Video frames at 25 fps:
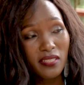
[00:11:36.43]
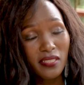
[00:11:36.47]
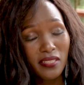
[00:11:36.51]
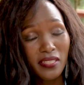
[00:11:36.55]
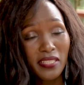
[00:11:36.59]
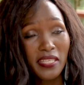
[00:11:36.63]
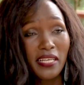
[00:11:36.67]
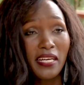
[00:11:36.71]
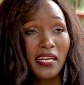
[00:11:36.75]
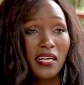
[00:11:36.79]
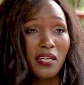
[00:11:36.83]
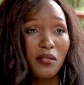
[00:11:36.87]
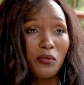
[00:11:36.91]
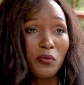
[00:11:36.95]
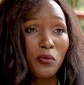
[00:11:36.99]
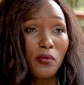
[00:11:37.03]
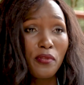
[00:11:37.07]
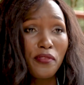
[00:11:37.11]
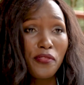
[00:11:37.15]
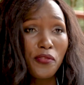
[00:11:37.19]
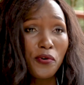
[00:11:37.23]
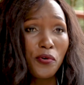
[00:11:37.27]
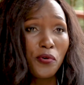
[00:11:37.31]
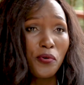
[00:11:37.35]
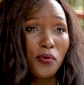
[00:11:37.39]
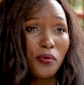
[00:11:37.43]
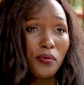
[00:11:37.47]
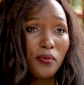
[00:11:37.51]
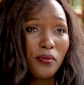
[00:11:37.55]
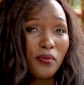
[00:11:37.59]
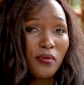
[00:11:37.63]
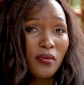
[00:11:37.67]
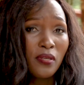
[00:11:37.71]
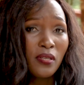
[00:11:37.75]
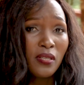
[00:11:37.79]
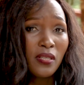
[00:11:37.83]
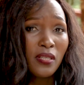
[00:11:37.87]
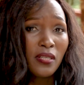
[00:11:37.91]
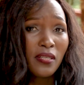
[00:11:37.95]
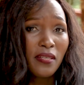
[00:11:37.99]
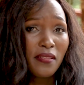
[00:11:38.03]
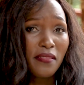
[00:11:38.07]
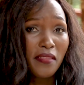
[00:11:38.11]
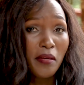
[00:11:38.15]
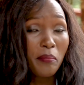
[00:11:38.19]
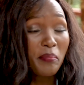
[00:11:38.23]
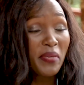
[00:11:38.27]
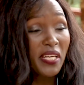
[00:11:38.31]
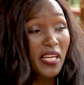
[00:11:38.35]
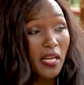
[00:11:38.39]
Yeah, although
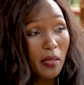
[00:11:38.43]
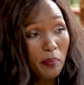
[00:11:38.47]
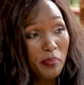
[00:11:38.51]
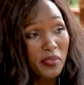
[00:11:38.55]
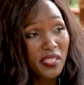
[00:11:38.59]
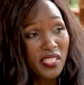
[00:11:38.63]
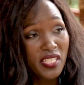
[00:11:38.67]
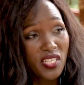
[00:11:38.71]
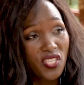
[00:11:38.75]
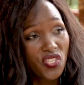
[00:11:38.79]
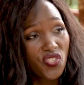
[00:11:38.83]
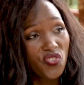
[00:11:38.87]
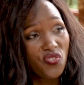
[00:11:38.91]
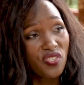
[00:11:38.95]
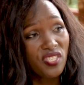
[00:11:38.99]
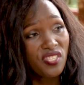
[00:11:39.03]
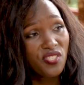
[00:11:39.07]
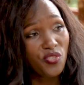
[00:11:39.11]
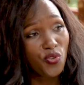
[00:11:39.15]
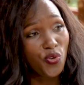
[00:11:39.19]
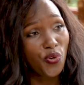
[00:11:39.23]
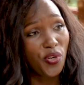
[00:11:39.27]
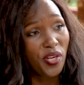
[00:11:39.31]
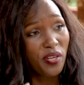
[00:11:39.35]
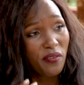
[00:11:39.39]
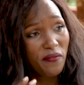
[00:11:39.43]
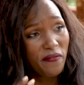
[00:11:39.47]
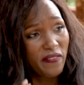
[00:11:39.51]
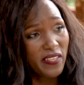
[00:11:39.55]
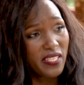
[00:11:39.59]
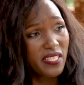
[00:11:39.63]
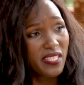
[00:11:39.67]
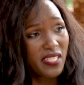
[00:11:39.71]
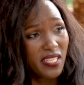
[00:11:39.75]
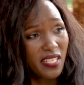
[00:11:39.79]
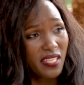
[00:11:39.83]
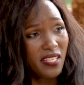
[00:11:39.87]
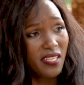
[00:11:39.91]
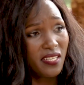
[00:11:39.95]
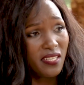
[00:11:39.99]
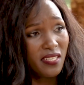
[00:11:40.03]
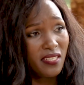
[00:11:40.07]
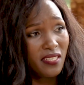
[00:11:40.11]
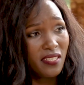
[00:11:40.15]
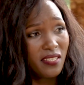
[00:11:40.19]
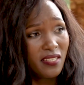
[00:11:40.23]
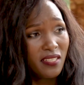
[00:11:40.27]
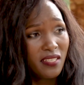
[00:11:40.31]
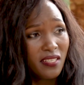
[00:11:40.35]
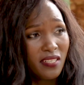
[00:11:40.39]
the makeup industry is growing faster than